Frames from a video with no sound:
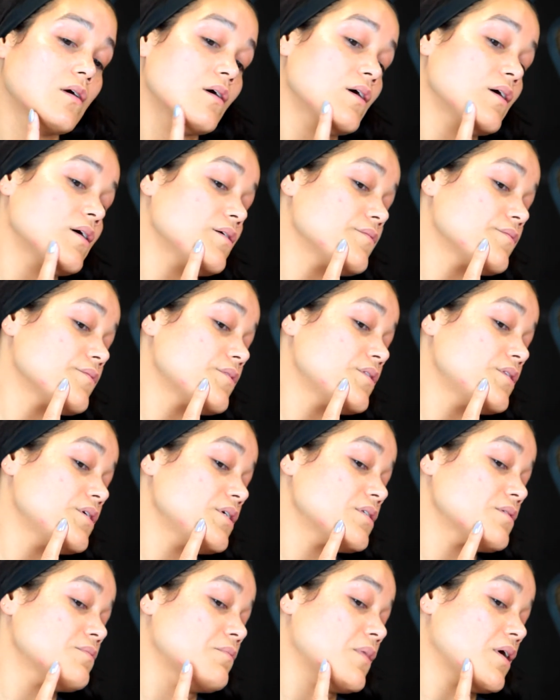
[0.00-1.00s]
I have
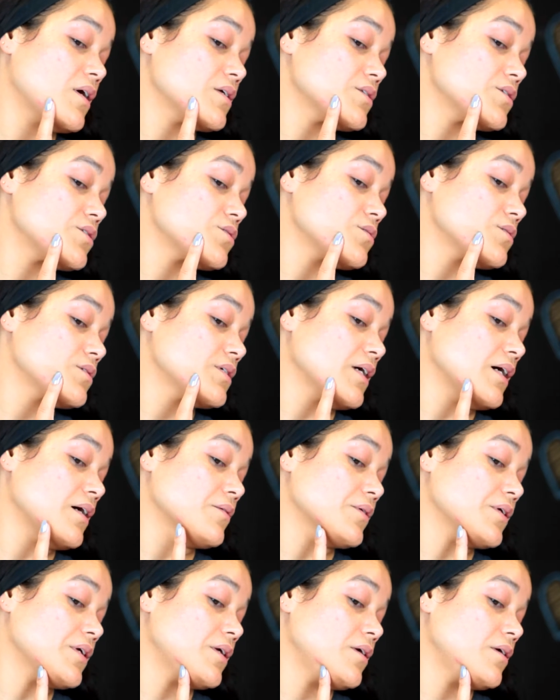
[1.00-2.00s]
this monster
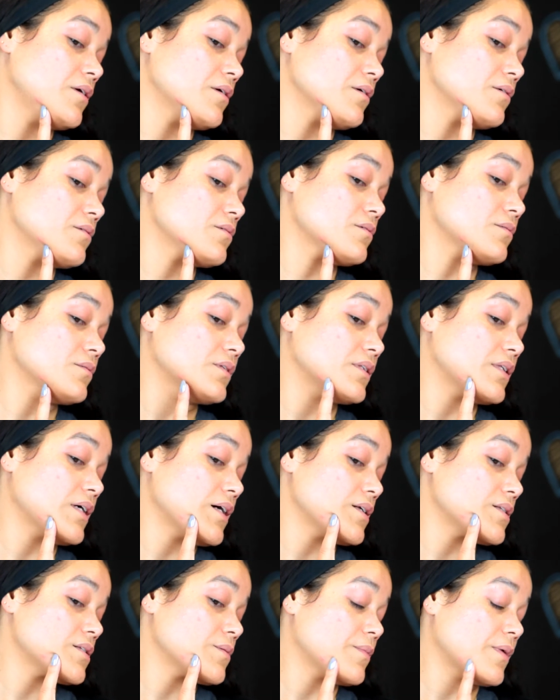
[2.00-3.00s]
down here, I don't know what
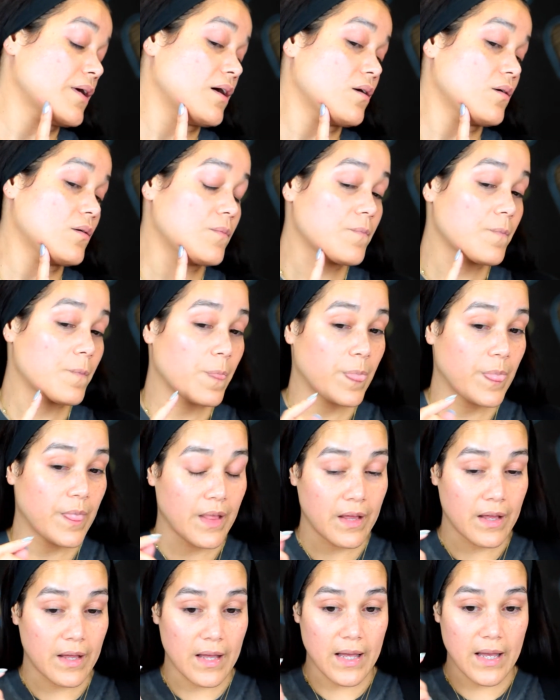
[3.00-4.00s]
that's about.
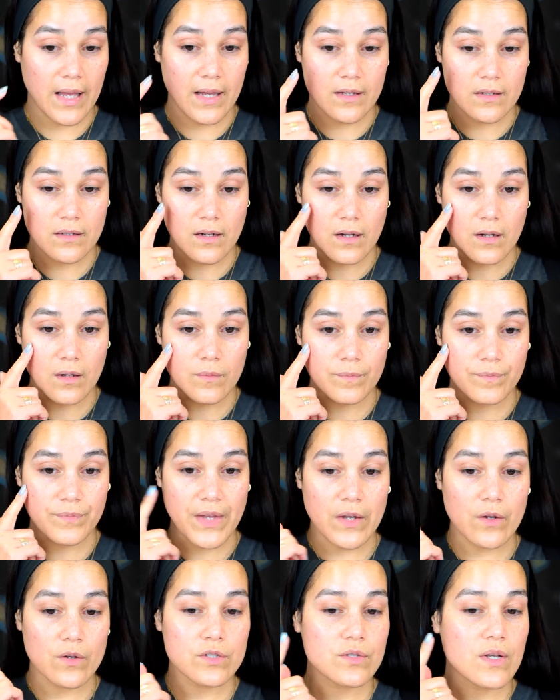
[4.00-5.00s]
And
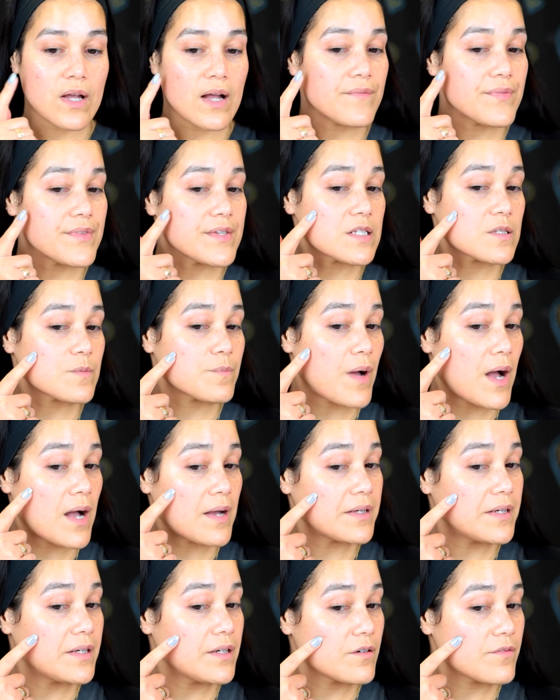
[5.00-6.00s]
I also have this spot
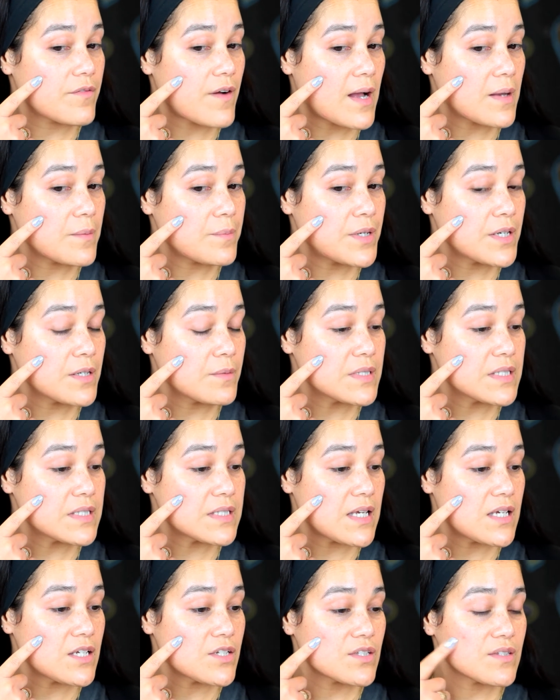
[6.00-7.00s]
here of high
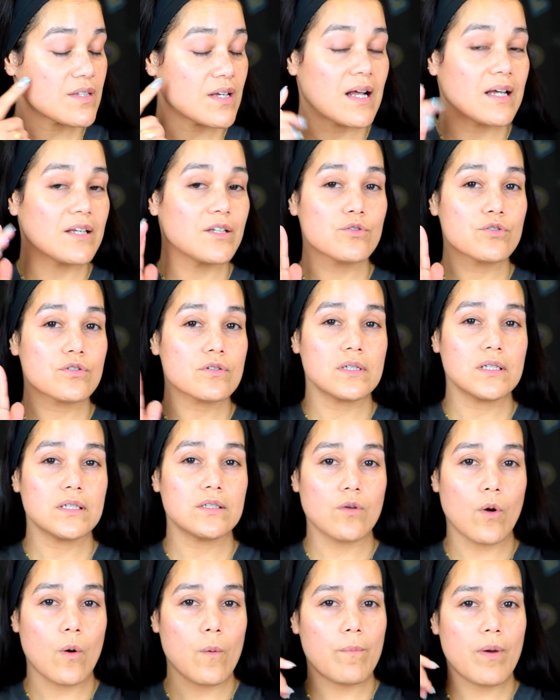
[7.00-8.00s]
pigmentation that I usually
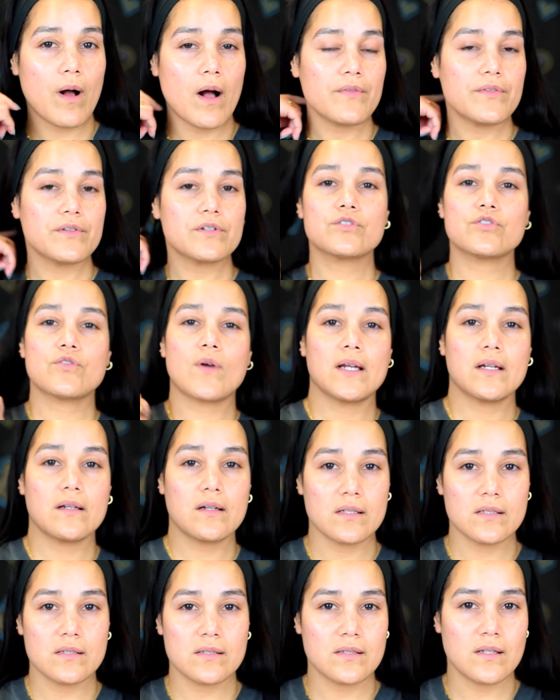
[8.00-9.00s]
don't bother to try to
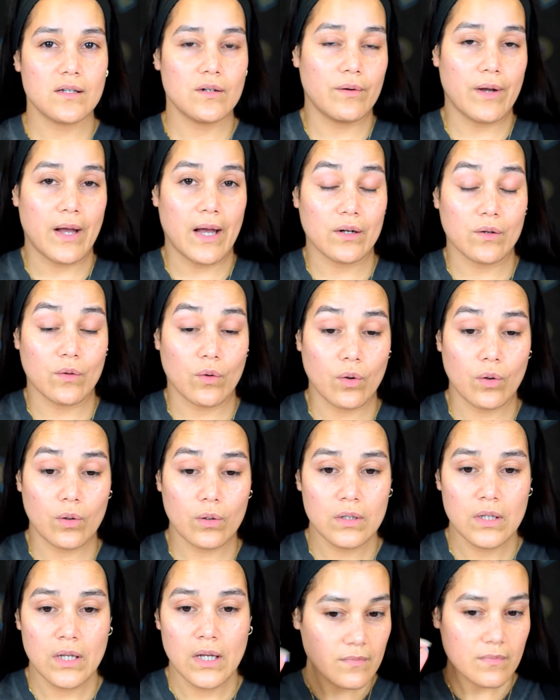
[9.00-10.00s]
conceal at
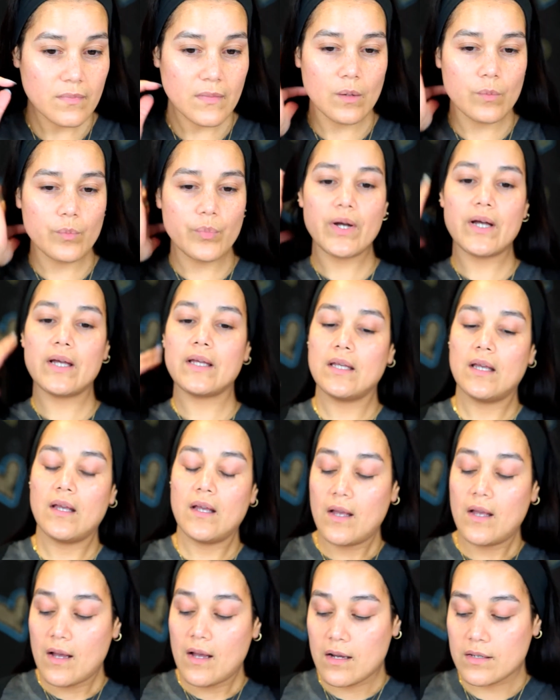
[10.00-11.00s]
all. But
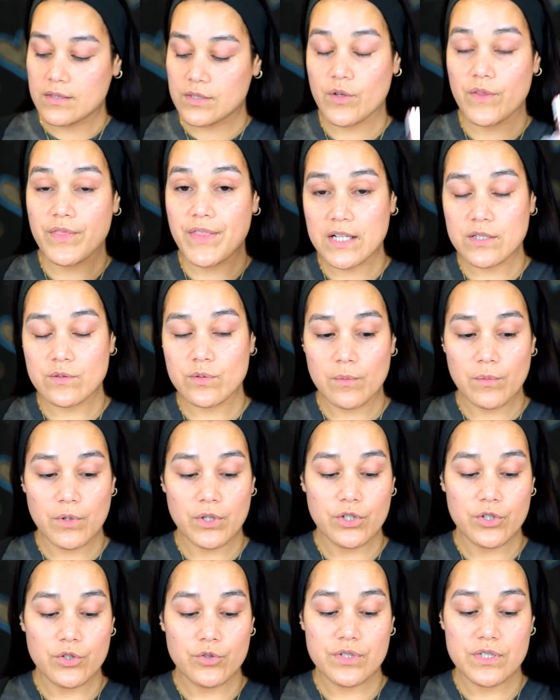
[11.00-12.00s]
so that's what I'm
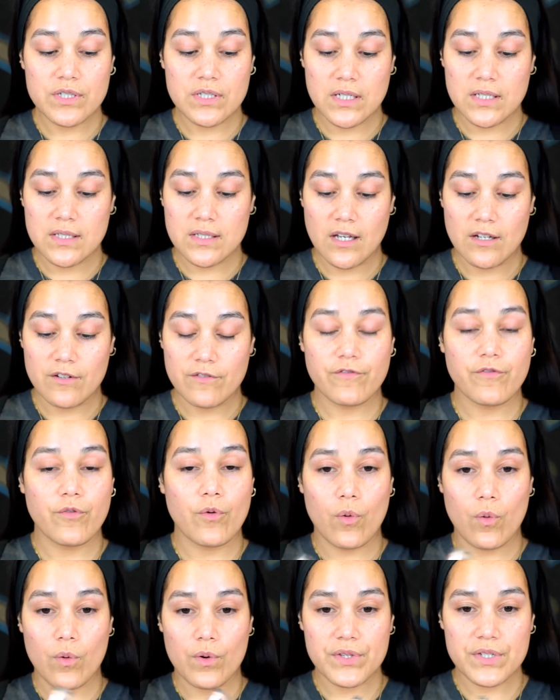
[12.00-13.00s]
going to use C10
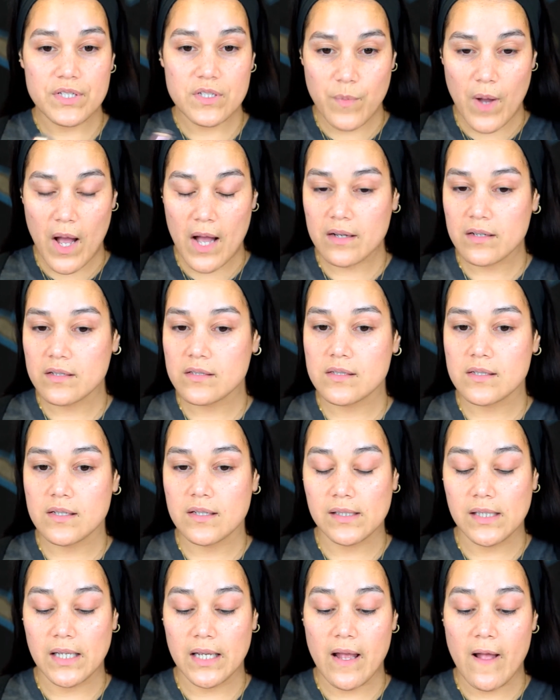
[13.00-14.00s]
for, all the spot
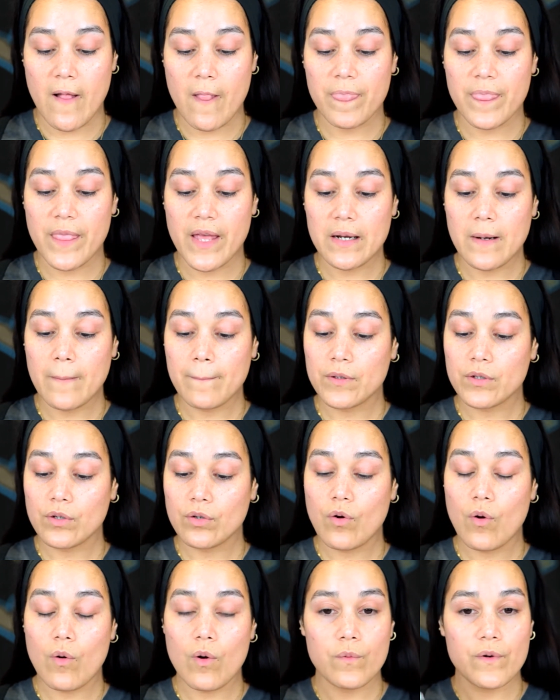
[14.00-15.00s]
concealing. And then I'm going to
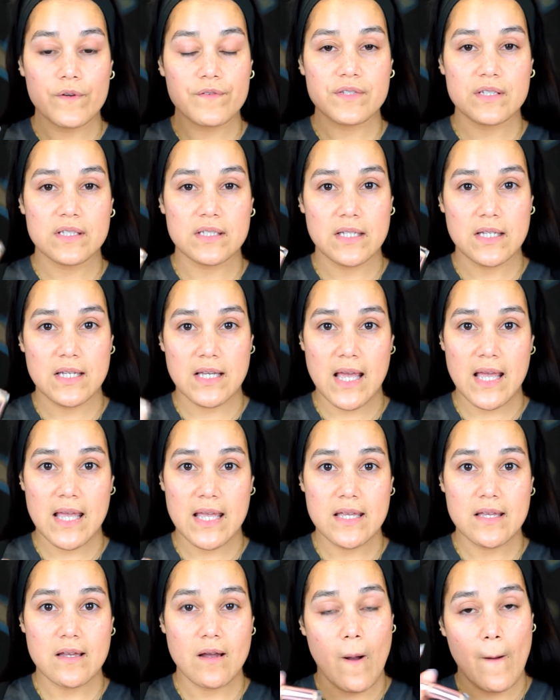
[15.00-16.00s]
go in with
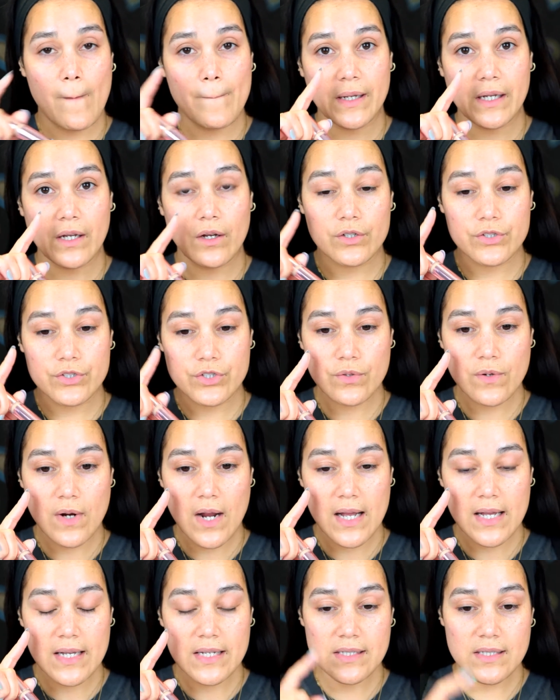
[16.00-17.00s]
C8 on my under
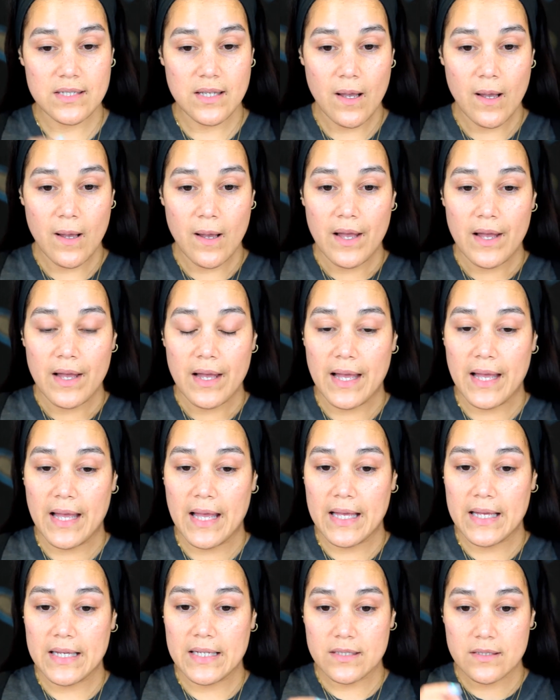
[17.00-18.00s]
eyes
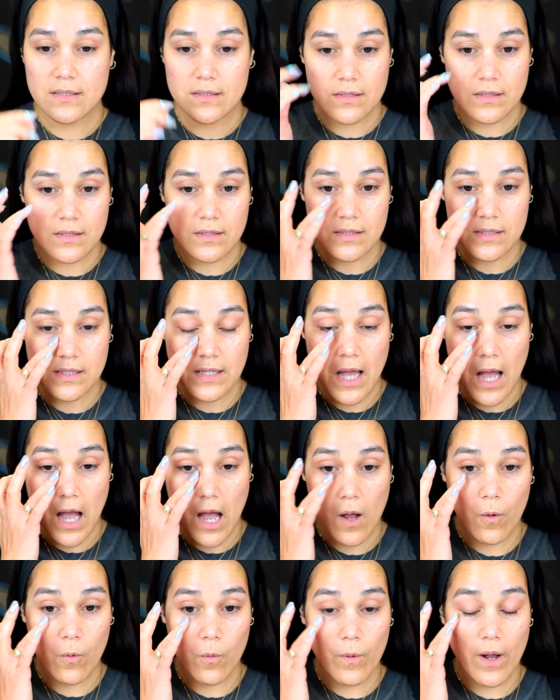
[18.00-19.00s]
and see
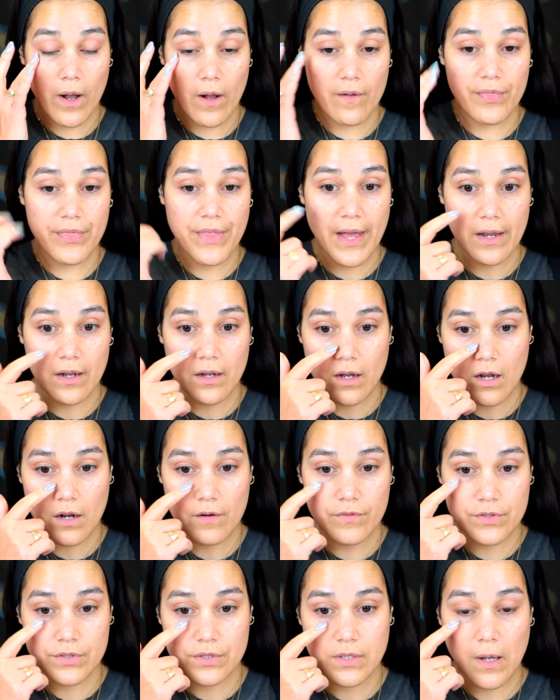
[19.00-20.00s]
how well that
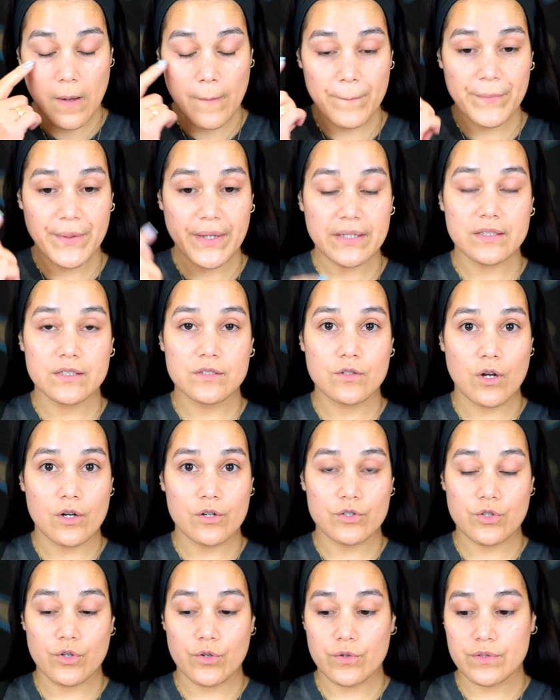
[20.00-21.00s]
covers up like the dark
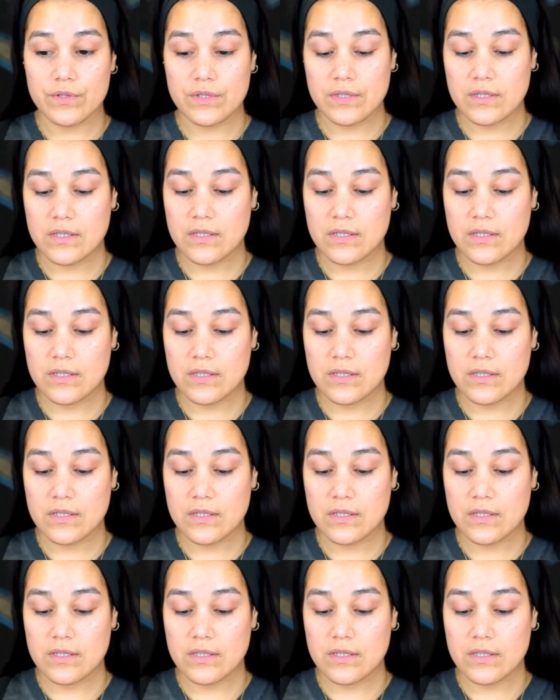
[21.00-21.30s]
circles and